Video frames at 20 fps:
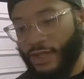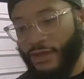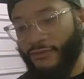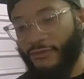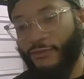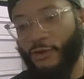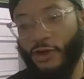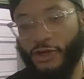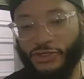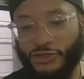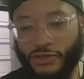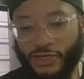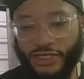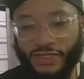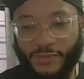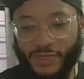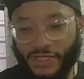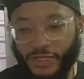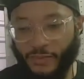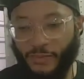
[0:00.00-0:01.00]
for our
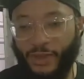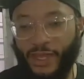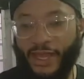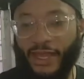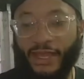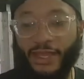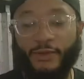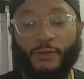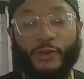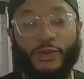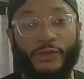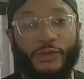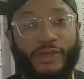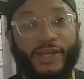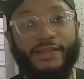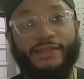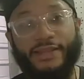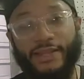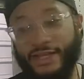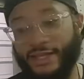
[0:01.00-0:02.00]
transmission pan, when you
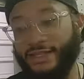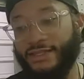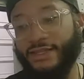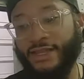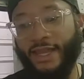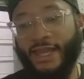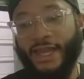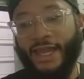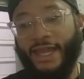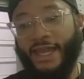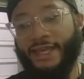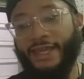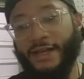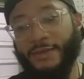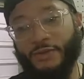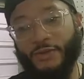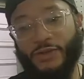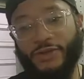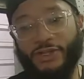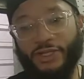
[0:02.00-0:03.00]
get this, it
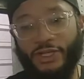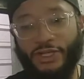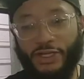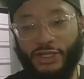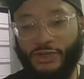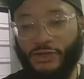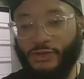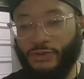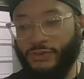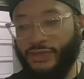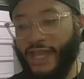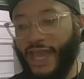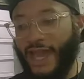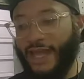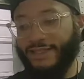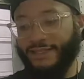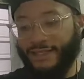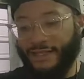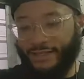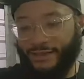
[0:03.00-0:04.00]
comes with a new
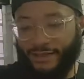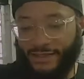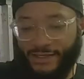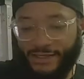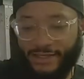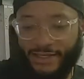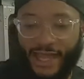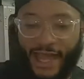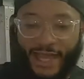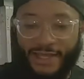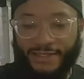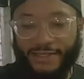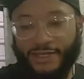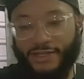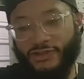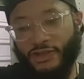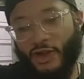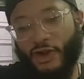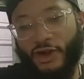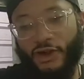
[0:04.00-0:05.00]
gasket. These
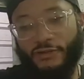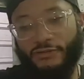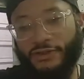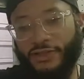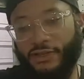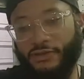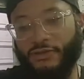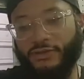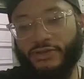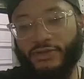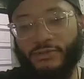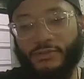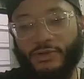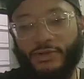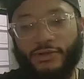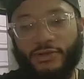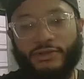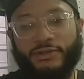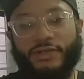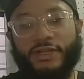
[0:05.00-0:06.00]
gaskets are
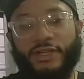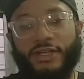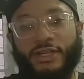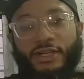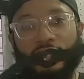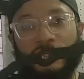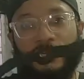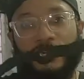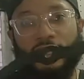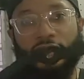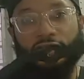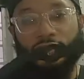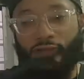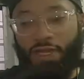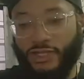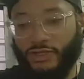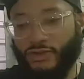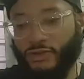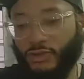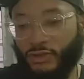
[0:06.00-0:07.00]
reusable, so
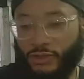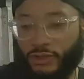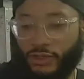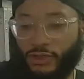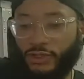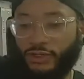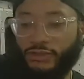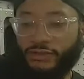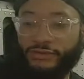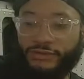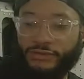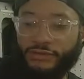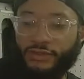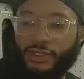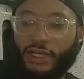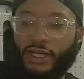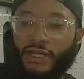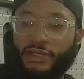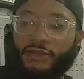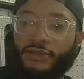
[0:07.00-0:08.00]
that's cool.
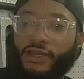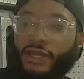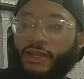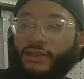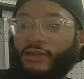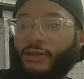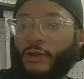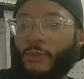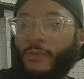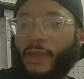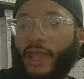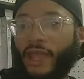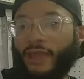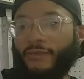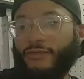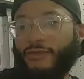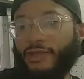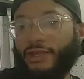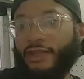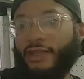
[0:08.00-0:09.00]
You get a little
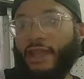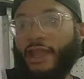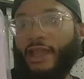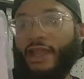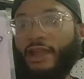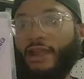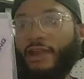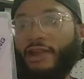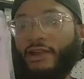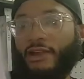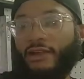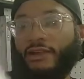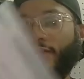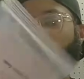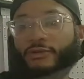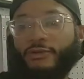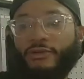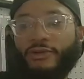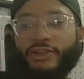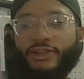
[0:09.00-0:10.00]
pamphlet here
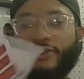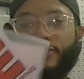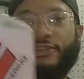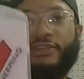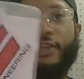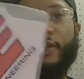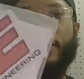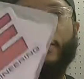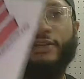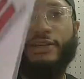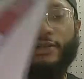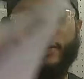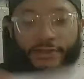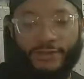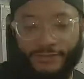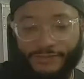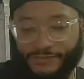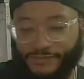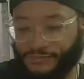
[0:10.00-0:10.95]
with a sticker,